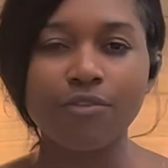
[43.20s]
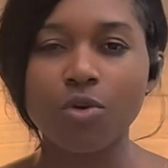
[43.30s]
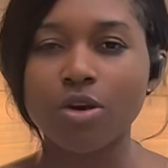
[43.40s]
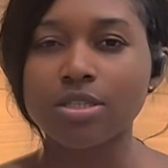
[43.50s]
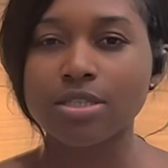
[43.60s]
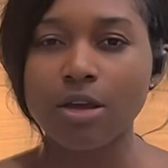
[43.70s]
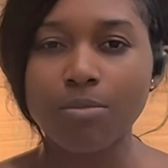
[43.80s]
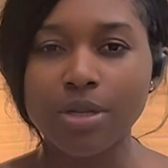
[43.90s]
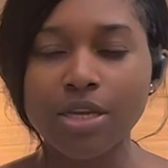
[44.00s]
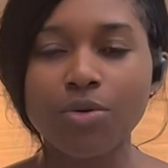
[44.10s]
you are
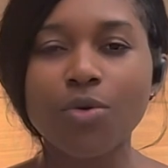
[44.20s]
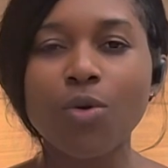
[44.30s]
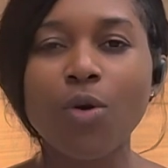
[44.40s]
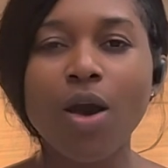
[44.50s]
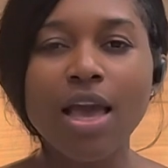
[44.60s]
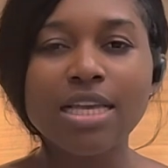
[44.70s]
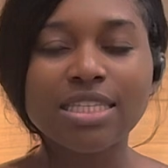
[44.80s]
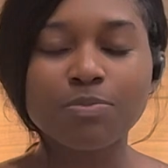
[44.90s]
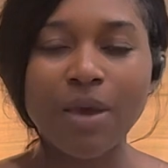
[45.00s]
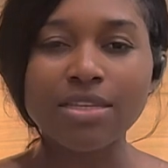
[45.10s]
somebody who
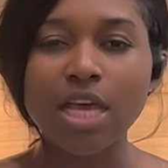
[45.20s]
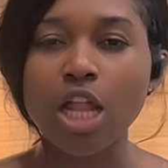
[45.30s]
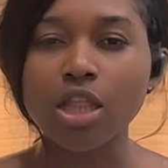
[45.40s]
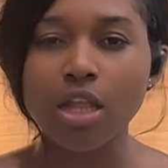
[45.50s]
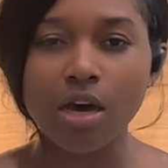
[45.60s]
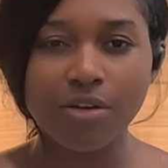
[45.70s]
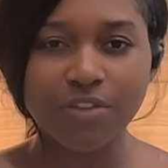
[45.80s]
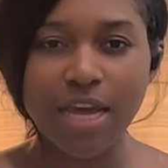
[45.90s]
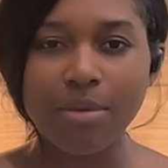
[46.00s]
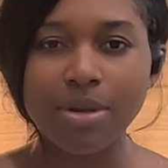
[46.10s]
spends a lot
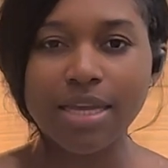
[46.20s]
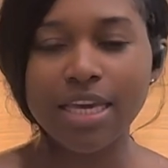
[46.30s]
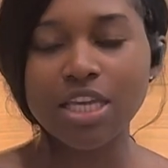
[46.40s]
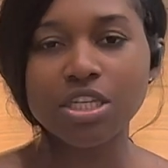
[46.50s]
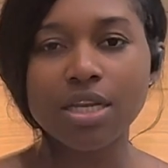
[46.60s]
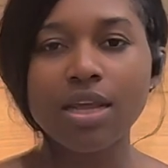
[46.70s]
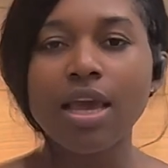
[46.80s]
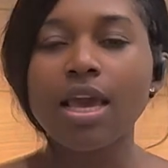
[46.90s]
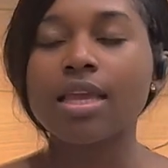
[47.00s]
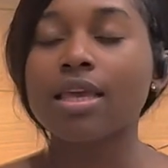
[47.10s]
of time in the kitchen,
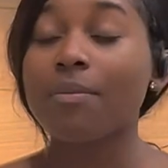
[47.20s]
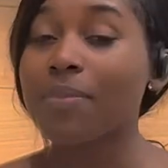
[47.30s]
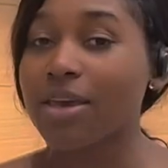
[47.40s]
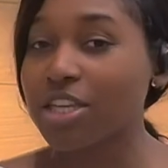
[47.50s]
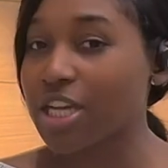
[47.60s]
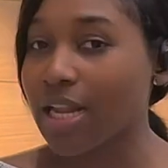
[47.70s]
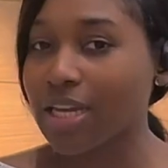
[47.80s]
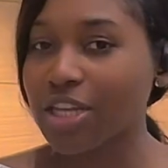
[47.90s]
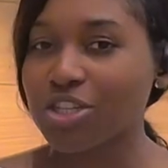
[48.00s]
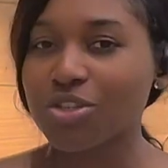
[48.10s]
it can be a
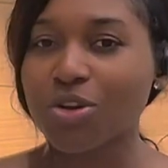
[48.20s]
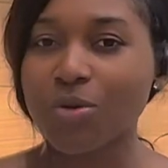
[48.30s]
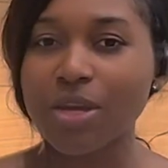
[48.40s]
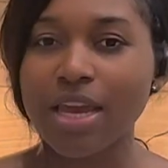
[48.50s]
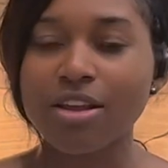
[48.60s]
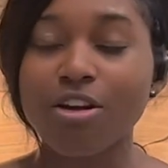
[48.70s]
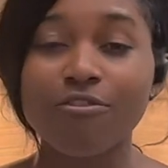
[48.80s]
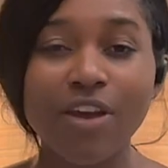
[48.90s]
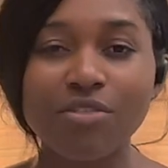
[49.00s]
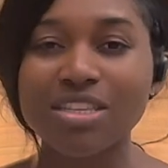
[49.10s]
challenge to create a
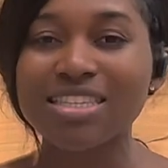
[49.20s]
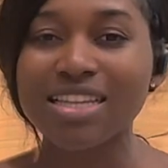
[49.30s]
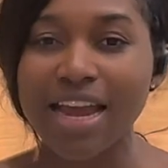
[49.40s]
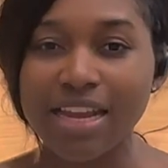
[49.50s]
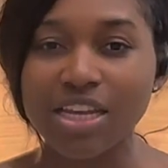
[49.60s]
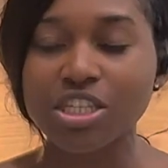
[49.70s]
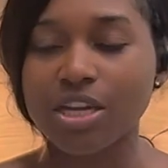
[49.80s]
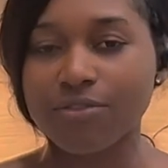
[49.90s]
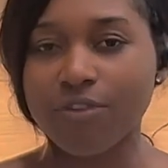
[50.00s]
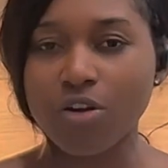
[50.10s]
very stylish
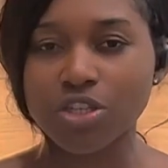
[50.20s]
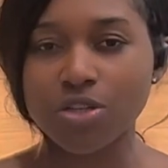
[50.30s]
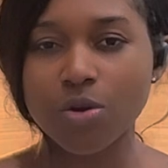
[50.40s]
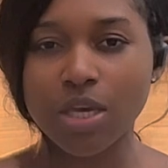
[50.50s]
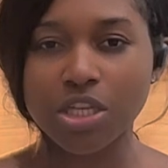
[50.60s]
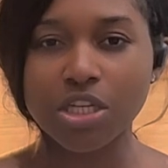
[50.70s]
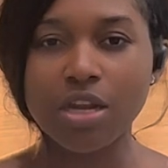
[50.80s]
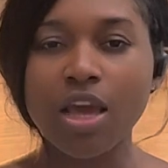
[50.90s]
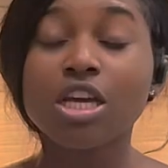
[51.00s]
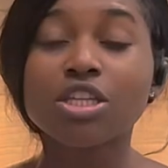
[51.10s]
and functional
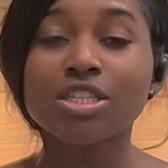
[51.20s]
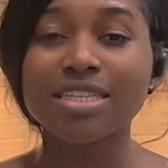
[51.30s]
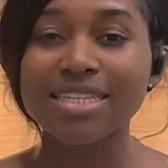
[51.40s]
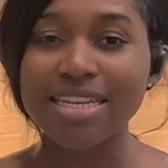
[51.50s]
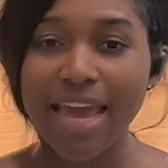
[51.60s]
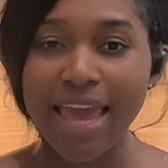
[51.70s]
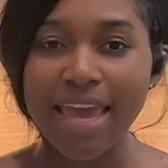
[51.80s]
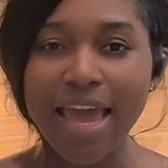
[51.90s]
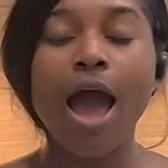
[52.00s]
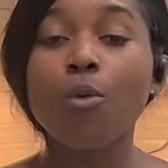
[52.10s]
kitchen.
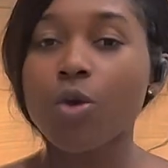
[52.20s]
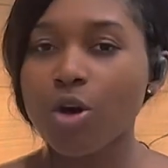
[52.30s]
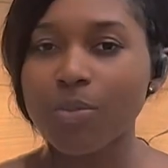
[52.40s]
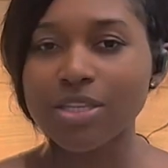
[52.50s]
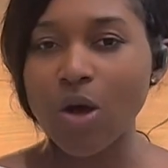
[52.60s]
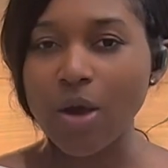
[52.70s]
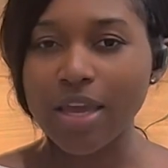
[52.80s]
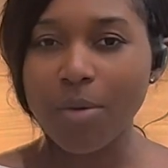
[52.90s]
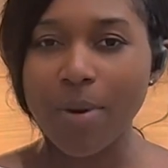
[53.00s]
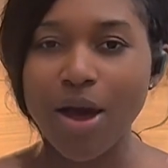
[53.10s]
Today, I will be
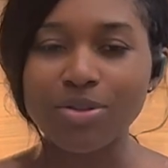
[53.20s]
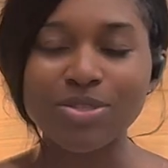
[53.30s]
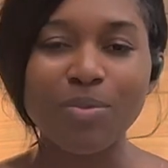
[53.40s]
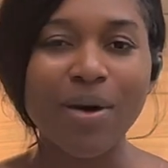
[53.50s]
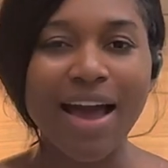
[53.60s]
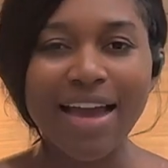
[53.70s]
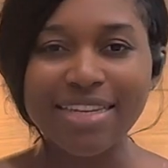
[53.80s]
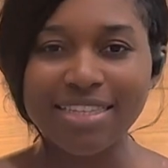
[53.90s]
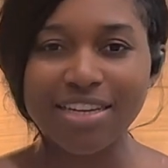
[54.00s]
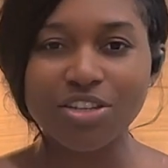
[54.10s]
talking about some
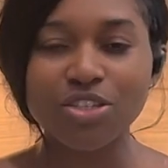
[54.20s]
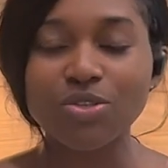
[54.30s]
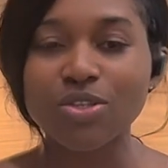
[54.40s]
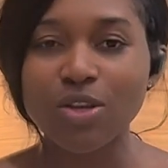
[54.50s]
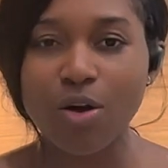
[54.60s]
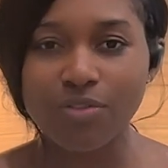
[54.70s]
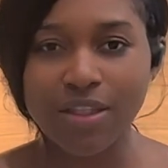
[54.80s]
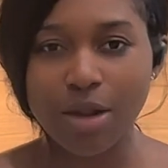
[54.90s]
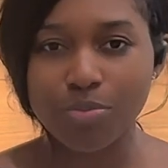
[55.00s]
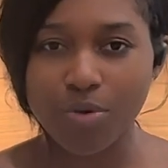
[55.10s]
ideas to
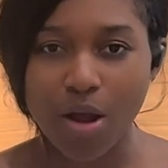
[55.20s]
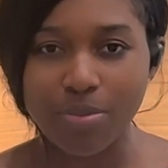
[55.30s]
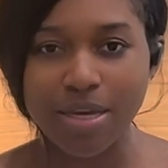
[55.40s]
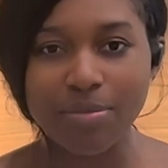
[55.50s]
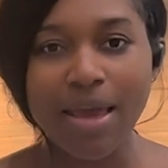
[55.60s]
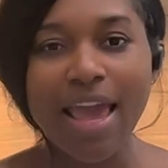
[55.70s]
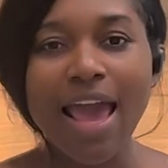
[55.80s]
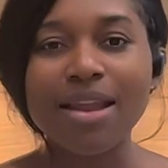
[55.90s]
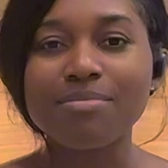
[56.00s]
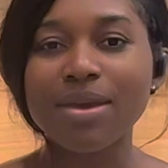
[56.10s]
solve that problem
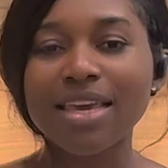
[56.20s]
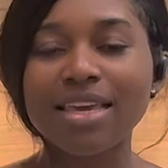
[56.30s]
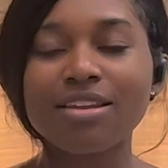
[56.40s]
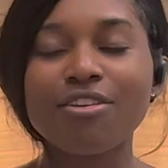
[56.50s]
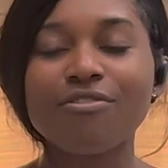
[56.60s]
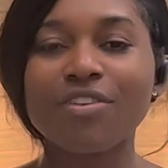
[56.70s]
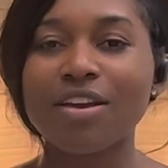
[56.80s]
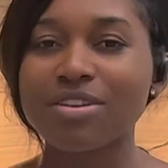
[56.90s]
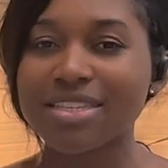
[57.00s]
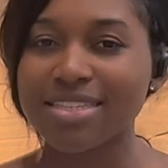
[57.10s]
and make it a
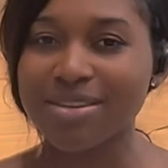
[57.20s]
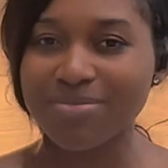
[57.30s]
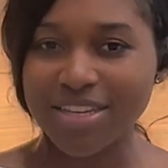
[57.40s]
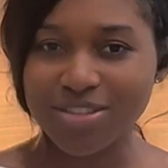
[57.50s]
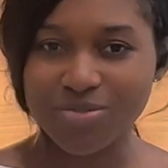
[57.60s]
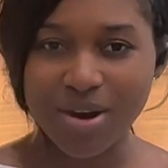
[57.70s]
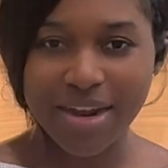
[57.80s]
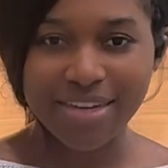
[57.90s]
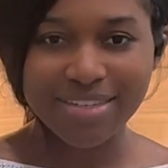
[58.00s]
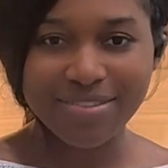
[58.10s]
very seamless ride.